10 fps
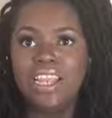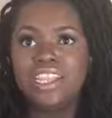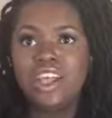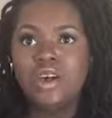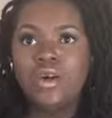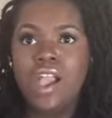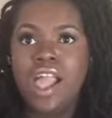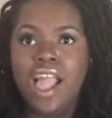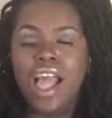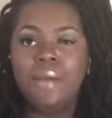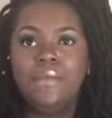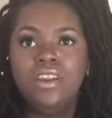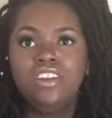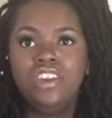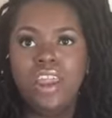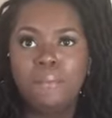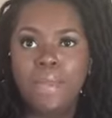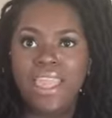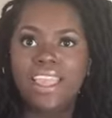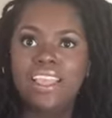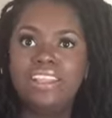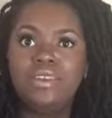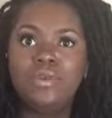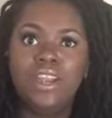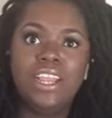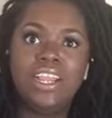so I'm going to try to make it to where